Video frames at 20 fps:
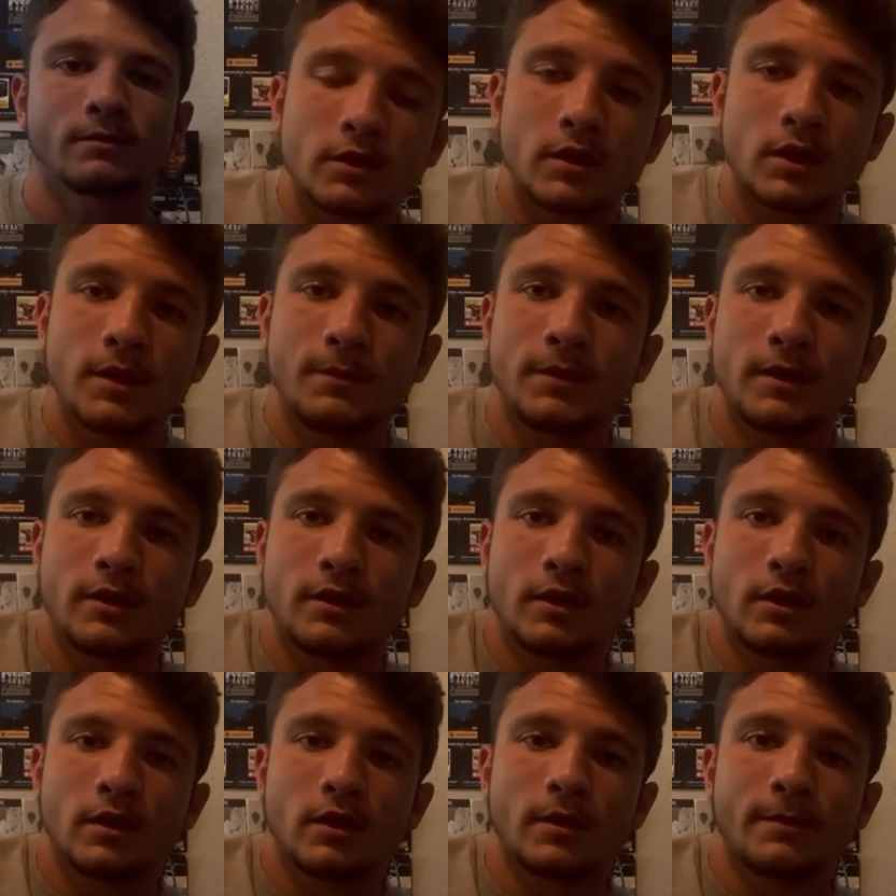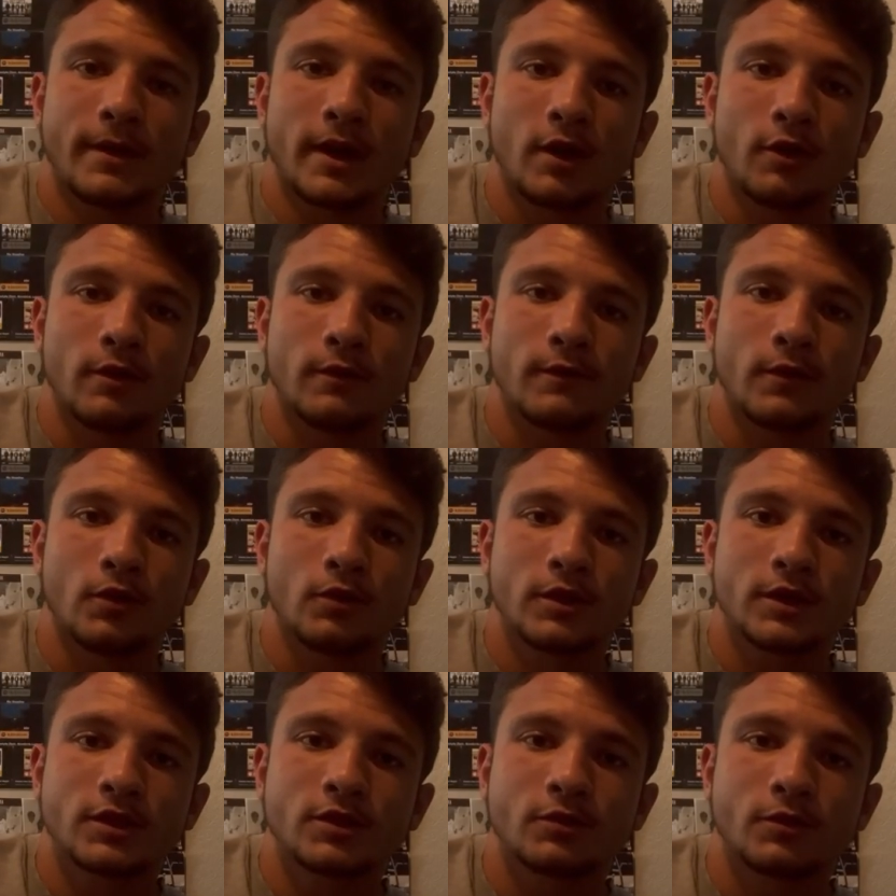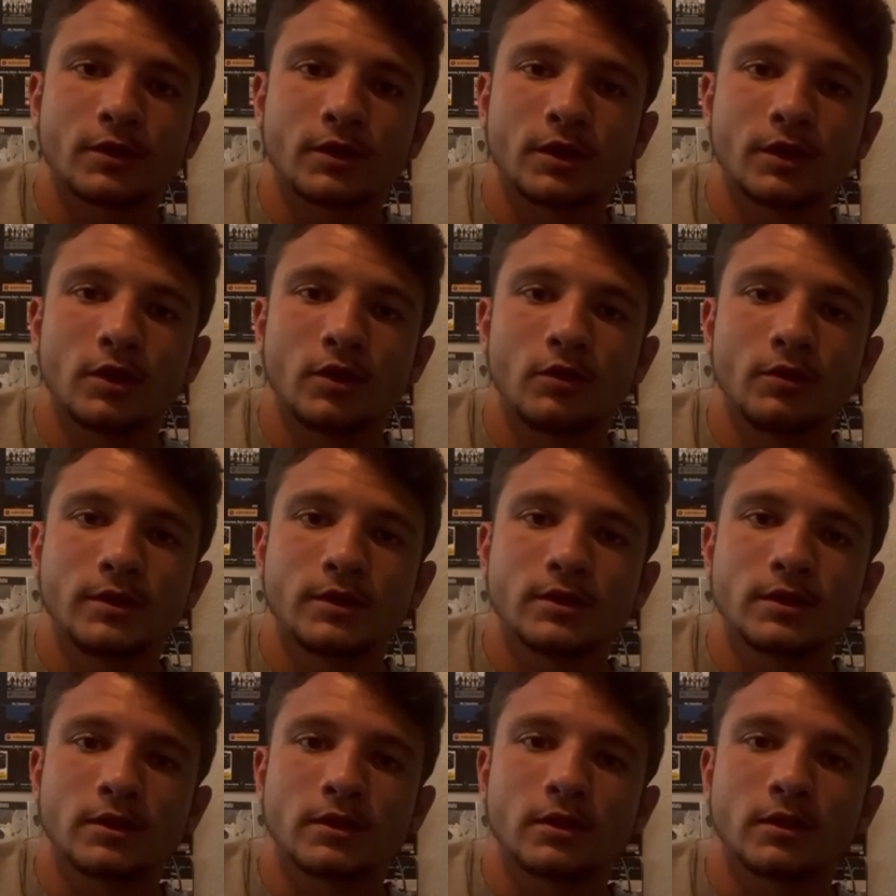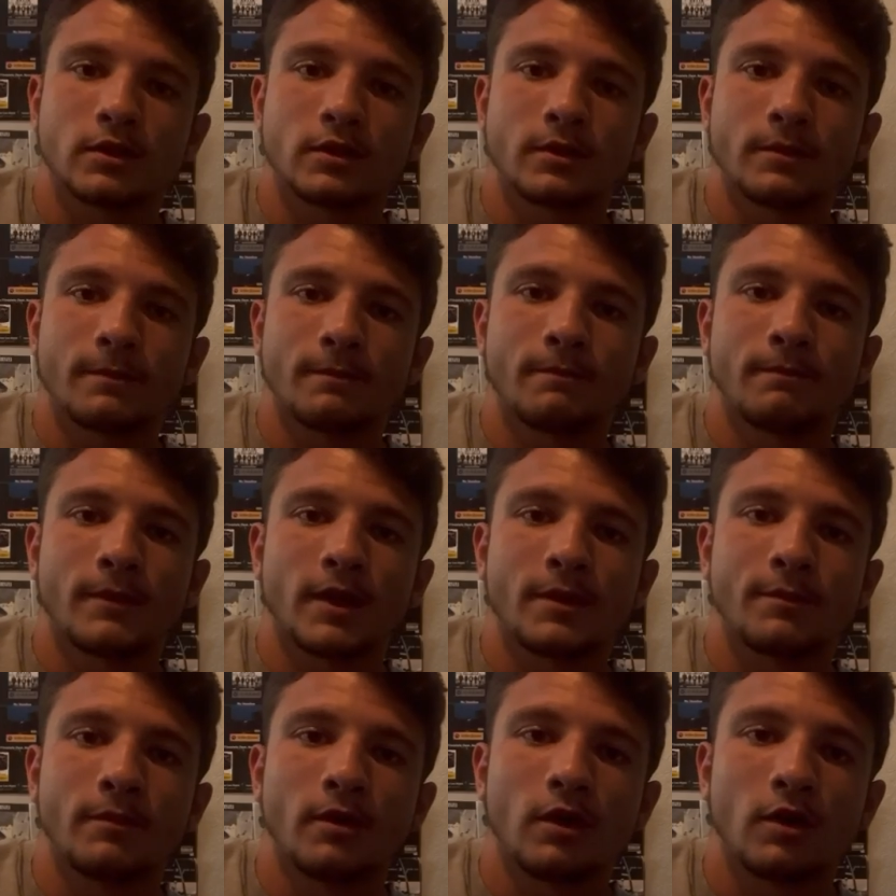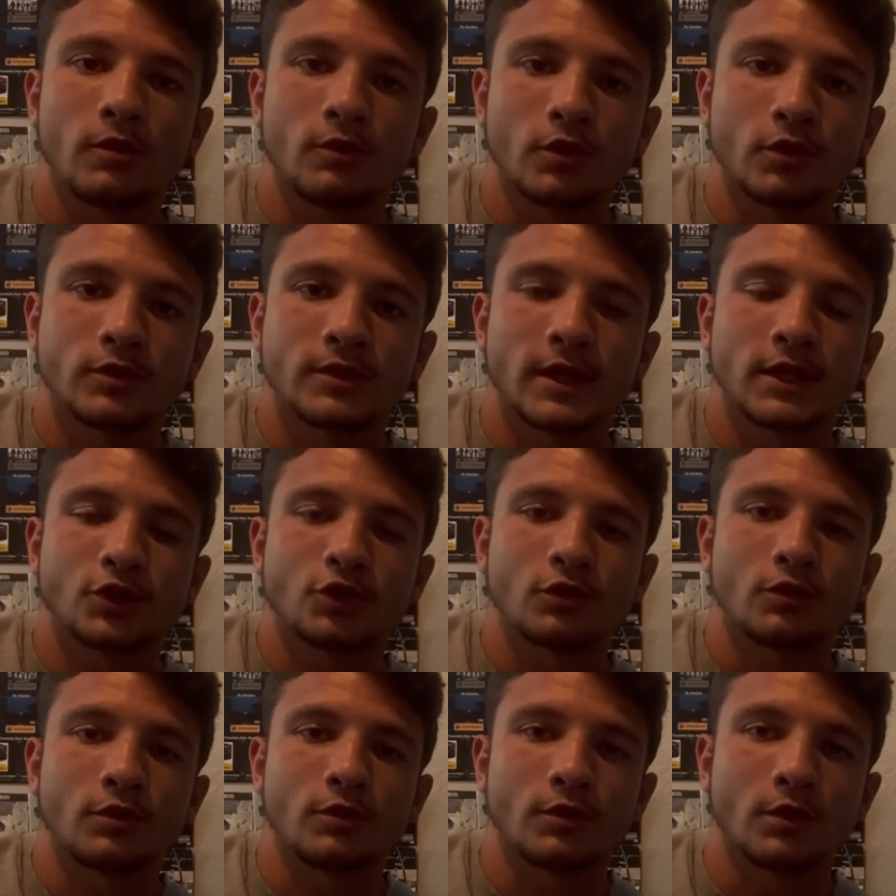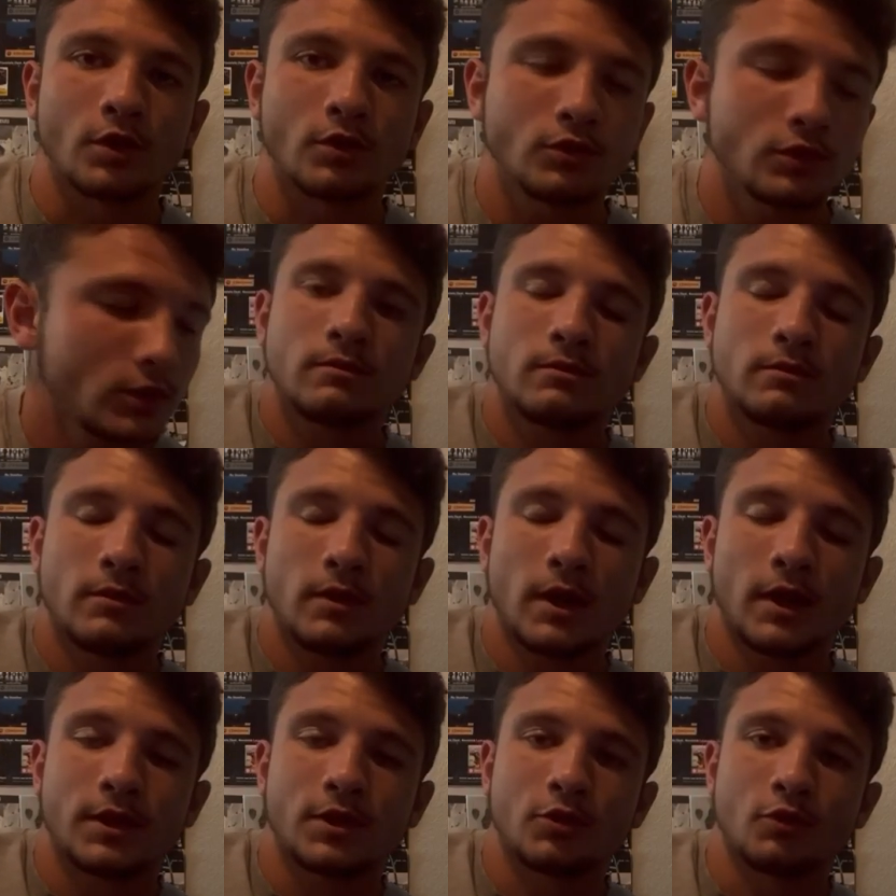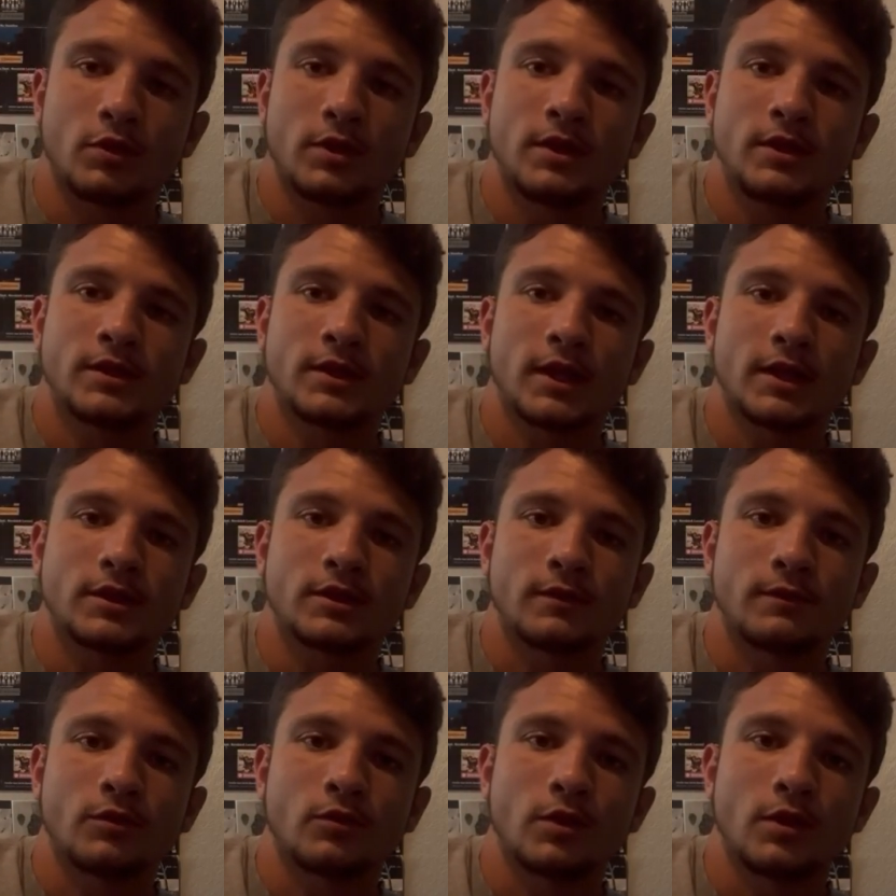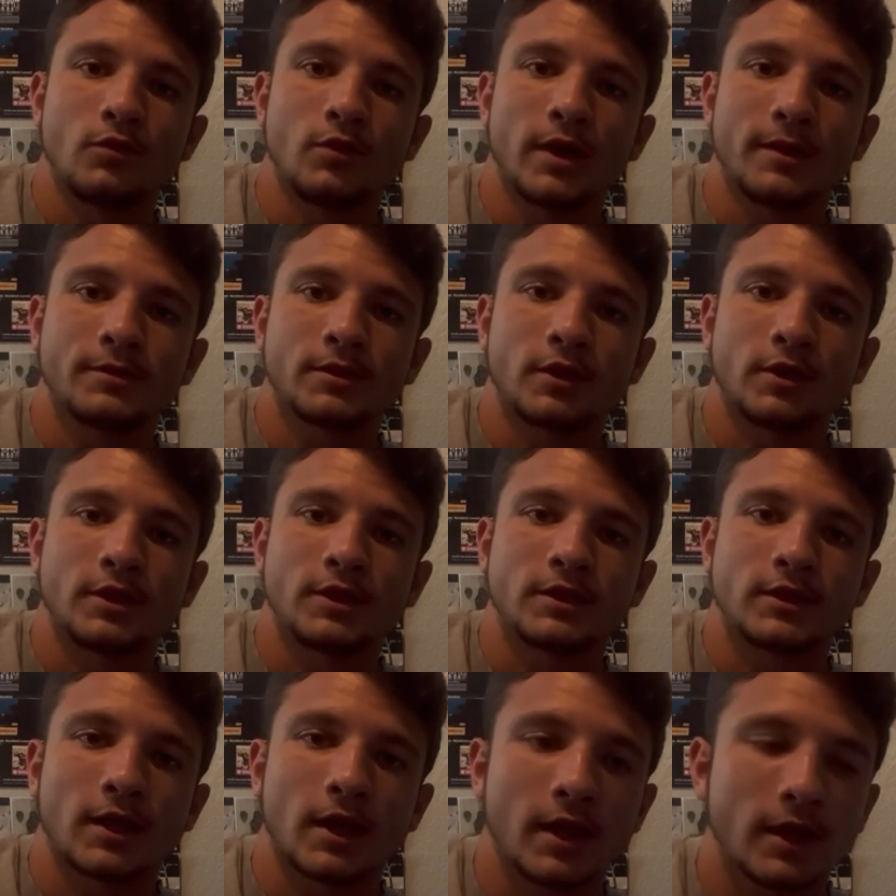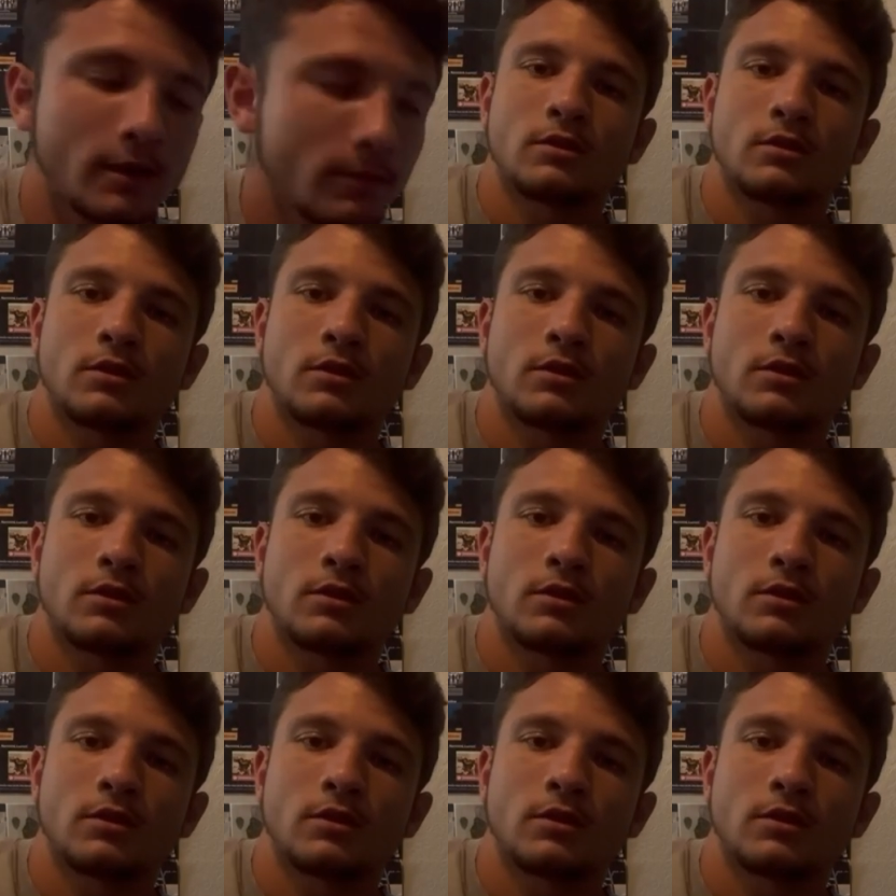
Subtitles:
Keeping the power focus, we're gonna go into med ball rotational throws at 3 sets of 3 reps on each side,